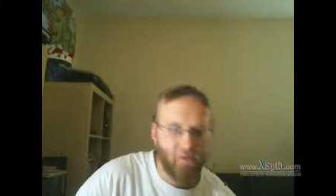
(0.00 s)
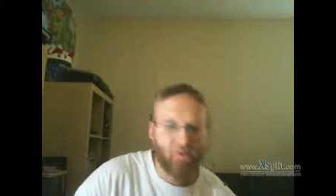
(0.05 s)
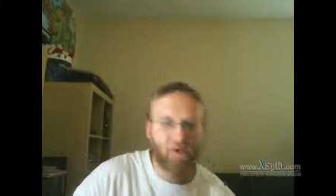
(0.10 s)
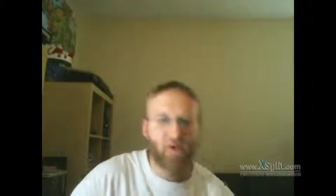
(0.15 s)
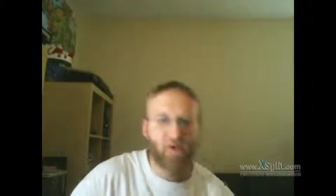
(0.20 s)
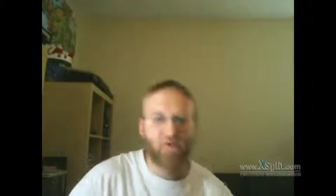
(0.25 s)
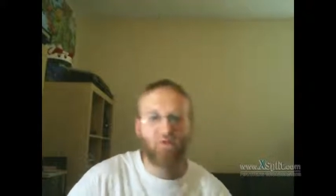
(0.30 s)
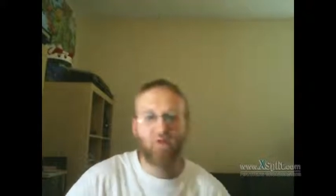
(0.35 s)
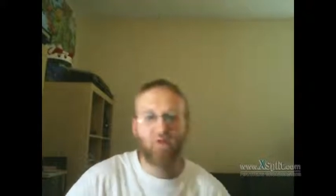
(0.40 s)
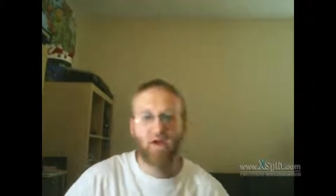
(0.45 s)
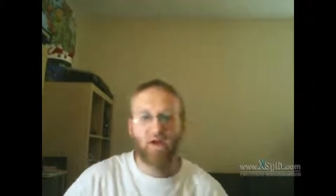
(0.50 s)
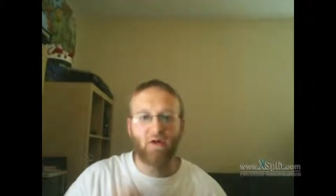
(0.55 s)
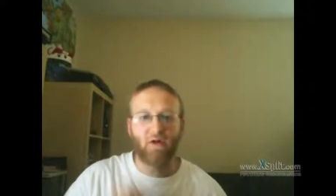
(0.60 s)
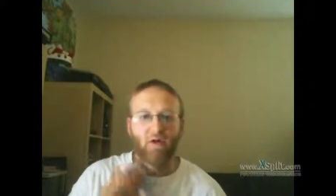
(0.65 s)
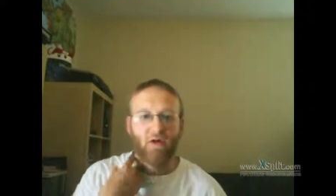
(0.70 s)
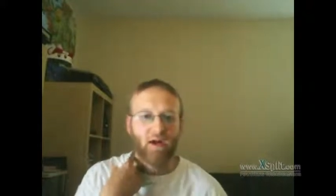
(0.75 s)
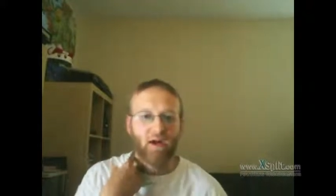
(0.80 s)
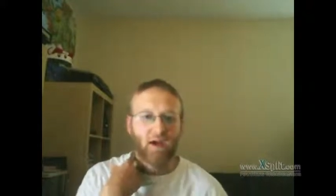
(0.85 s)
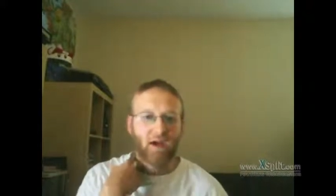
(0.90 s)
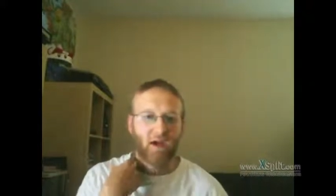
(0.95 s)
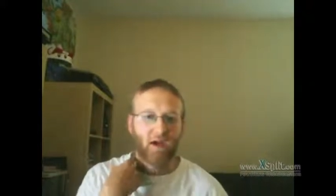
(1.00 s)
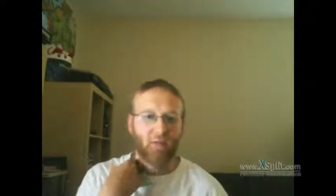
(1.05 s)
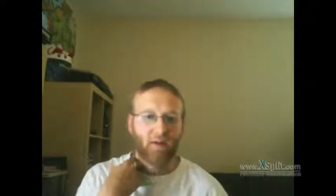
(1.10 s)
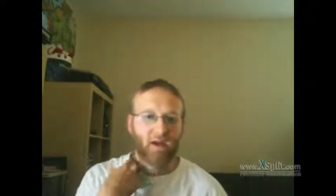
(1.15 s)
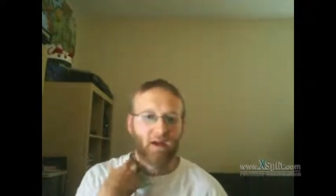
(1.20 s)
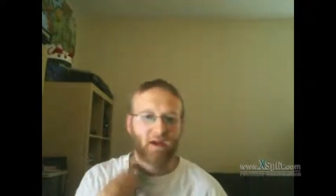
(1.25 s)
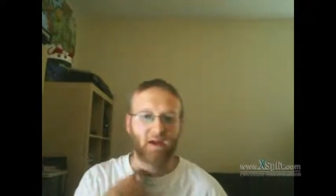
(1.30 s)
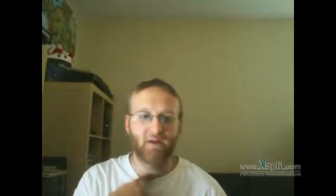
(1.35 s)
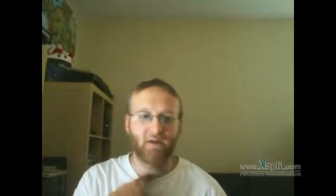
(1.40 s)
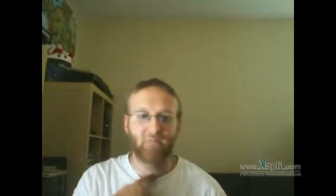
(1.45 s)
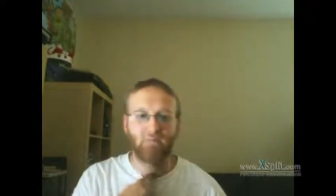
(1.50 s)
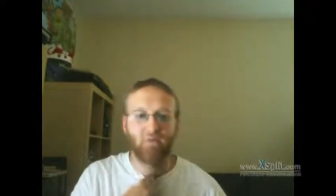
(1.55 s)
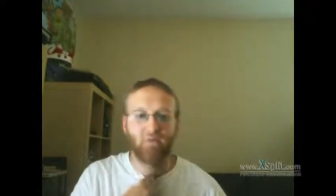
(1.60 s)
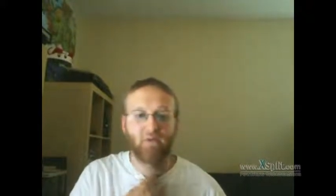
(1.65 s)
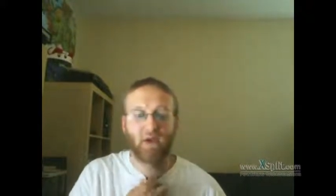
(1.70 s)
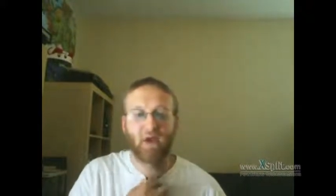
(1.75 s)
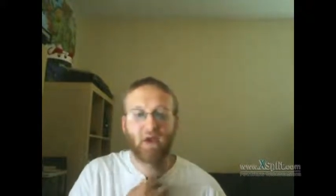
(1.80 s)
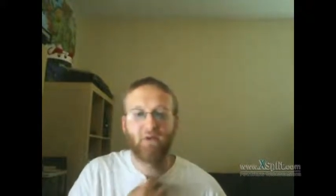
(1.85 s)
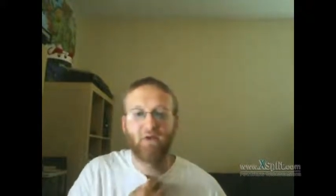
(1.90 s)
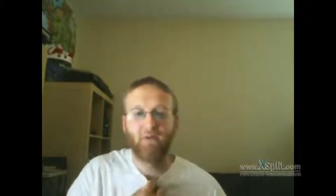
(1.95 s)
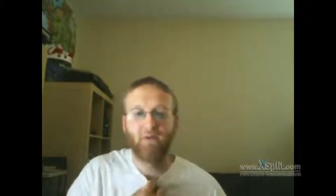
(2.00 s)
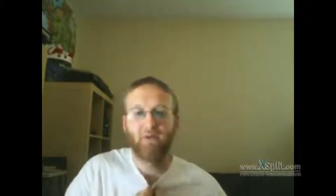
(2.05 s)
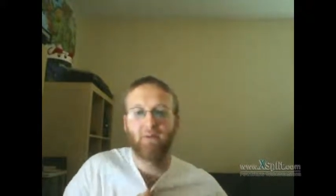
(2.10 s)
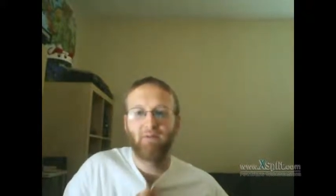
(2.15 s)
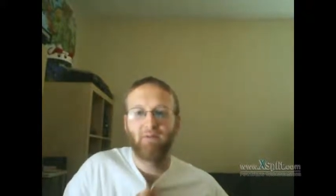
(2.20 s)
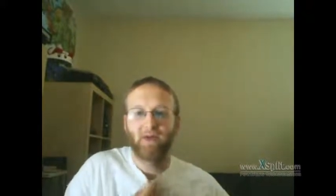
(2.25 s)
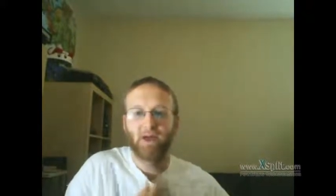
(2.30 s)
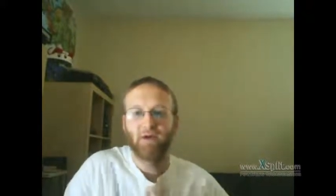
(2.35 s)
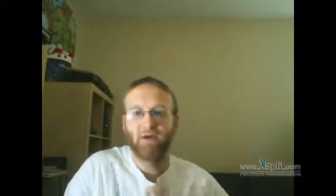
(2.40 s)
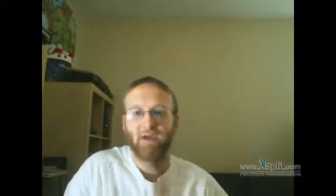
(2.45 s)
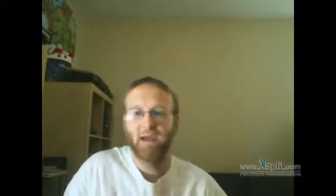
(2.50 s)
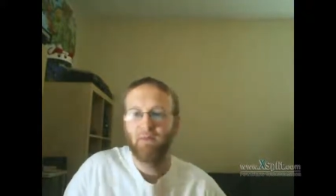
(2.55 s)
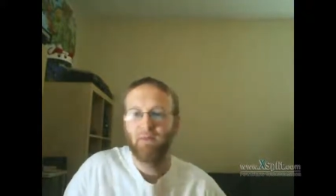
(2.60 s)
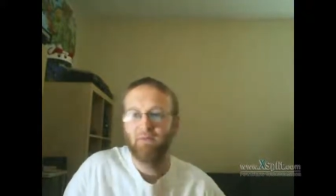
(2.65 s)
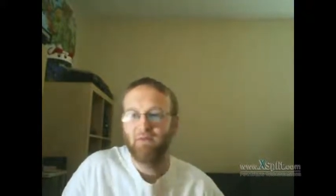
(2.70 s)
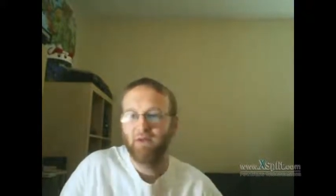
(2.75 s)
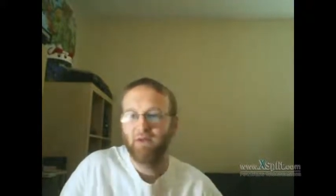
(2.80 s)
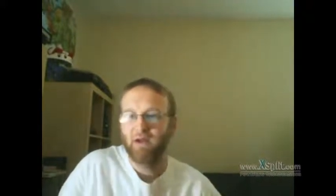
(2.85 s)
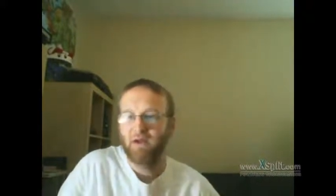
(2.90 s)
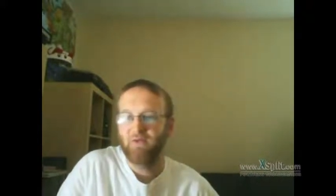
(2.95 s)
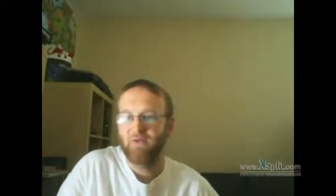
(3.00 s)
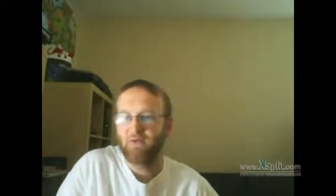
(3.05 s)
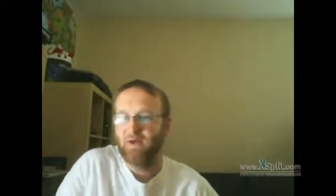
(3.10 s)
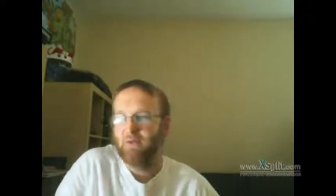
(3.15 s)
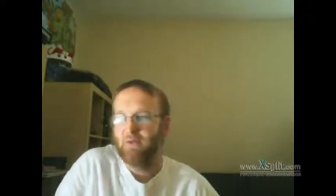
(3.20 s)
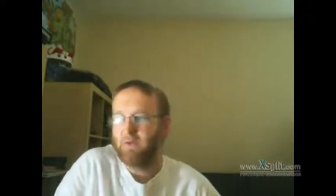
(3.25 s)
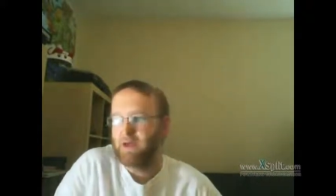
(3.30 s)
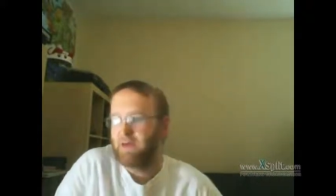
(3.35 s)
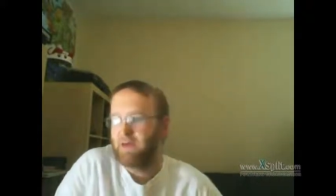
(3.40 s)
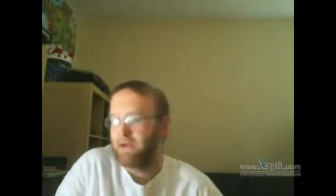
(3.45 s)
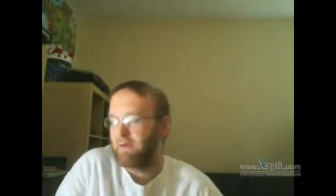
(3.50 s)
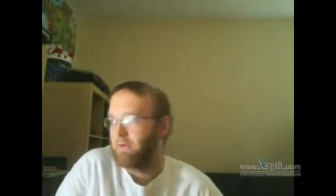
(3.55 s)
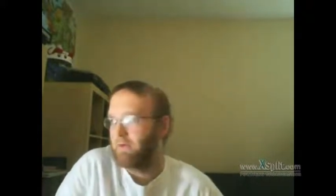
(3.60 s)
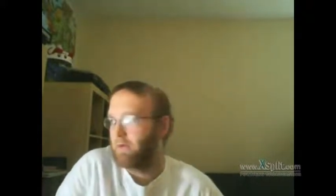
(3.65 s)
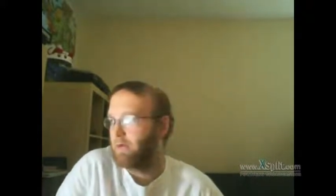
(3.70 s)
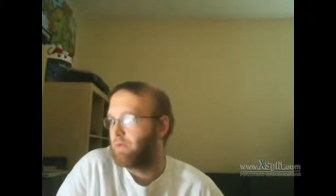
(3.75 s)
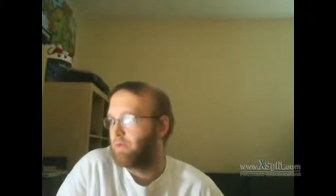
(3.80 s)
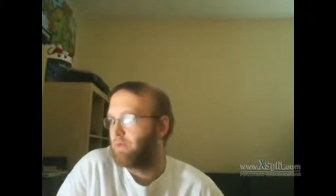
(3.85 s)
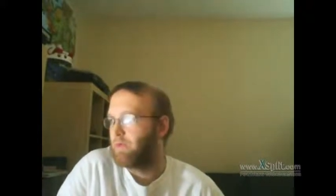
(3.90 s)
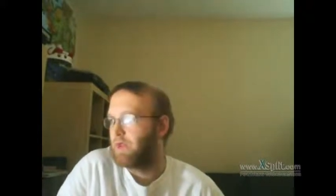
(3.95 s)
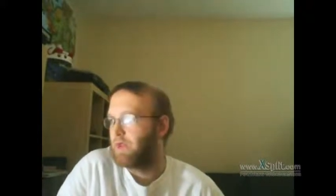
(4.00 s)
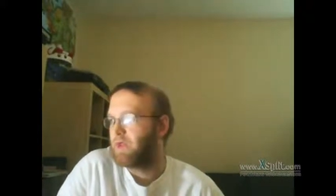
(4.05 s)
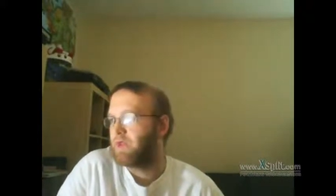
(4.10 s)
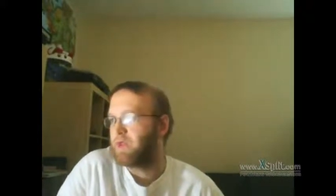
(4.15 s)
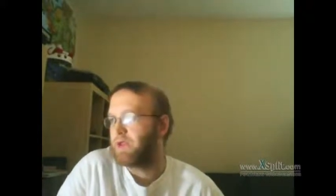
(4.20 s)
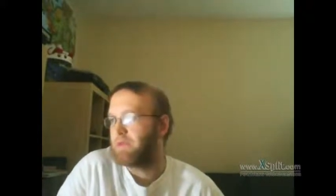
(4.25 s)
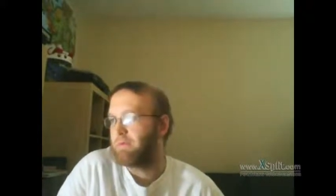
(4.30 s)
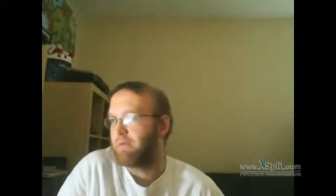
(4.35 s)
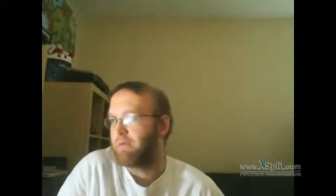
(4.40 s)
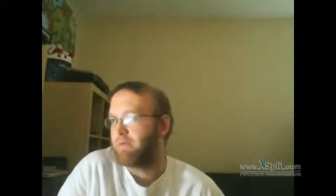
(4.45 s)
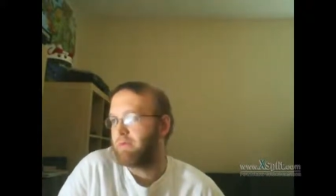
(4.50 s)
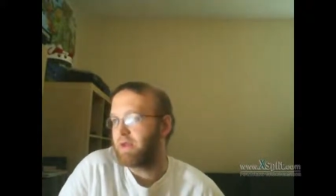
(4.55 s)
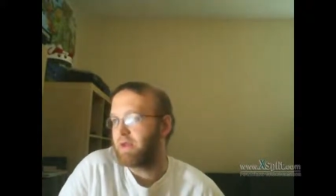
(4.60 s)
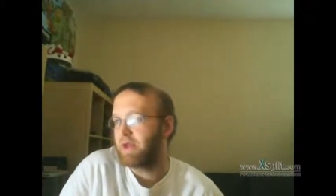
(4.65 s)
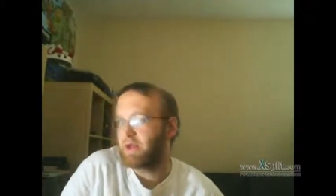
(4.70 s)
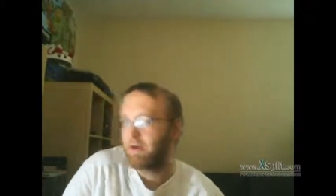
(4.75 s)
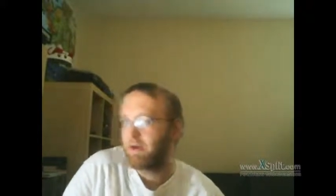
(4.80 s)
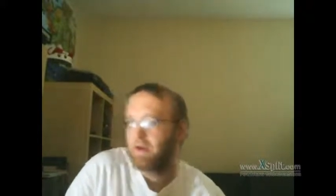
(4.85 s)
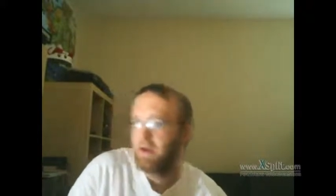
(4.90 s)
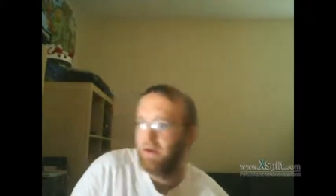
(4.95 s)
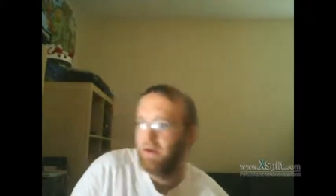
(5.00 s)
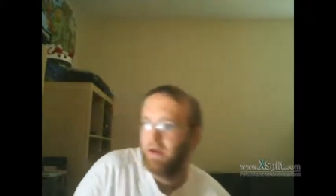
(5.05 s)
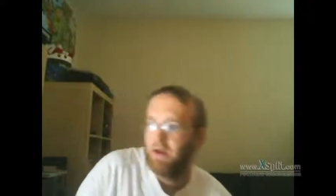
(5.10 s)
yard sale and I'm like, do you guys have any video games? You guys, oh, we got like one Wii game over there.